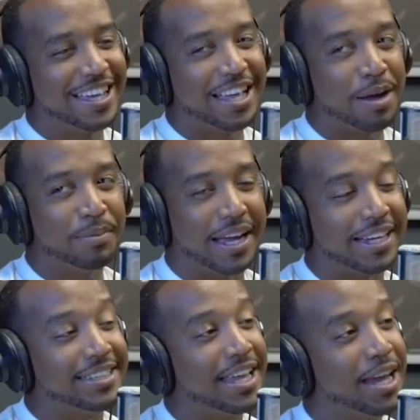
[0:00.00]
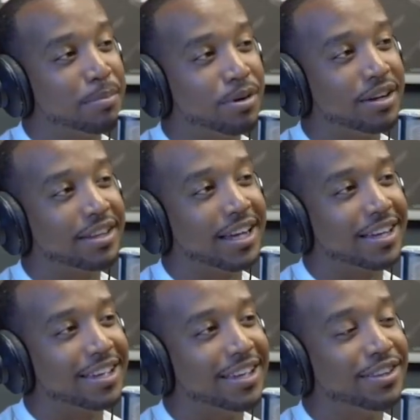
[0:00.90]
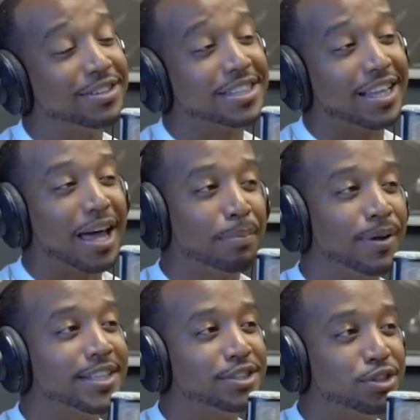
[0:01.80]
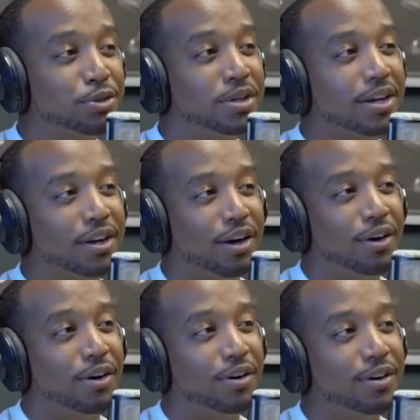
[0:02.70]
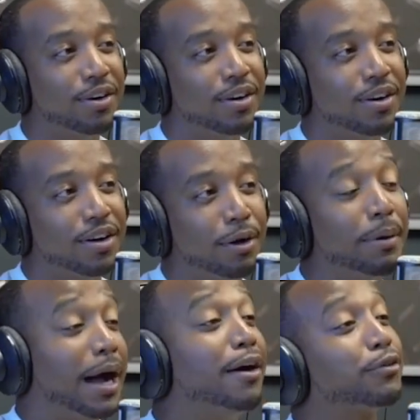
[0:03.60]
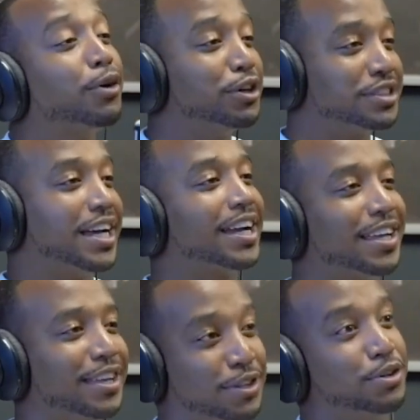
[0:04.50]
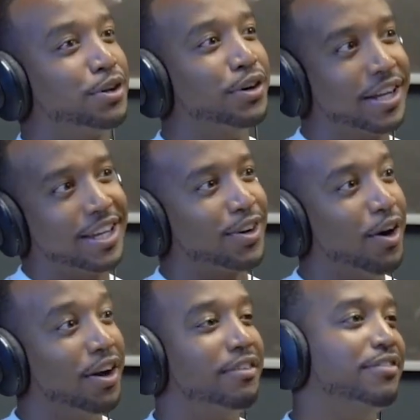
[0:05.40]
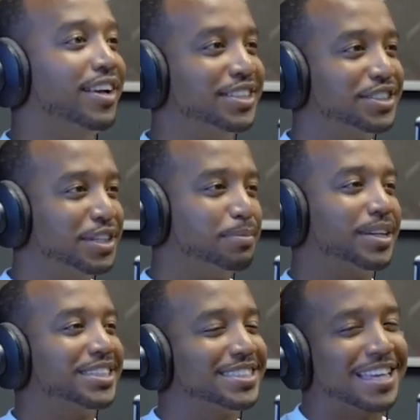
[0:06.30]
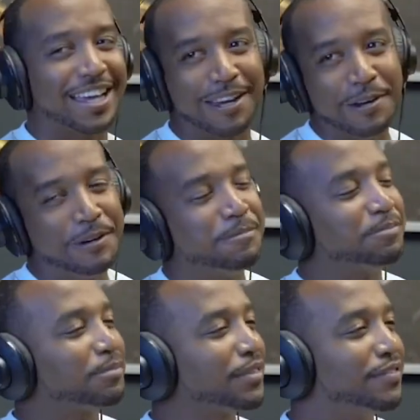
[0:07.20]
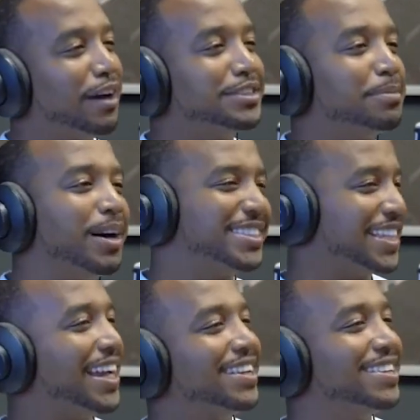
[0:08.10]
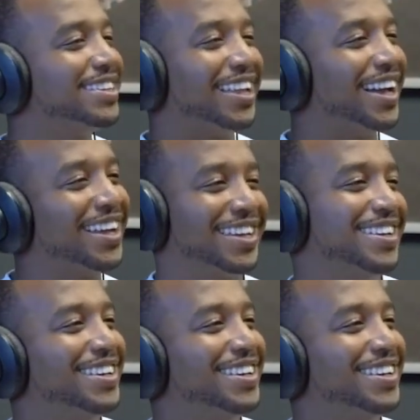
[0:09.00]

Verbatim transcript: I'm like, damn, bro. Like, there's a lot of places you can go, but of course, like you're going to get caught eventually. But yeah. it's just like, if I was in Montana, like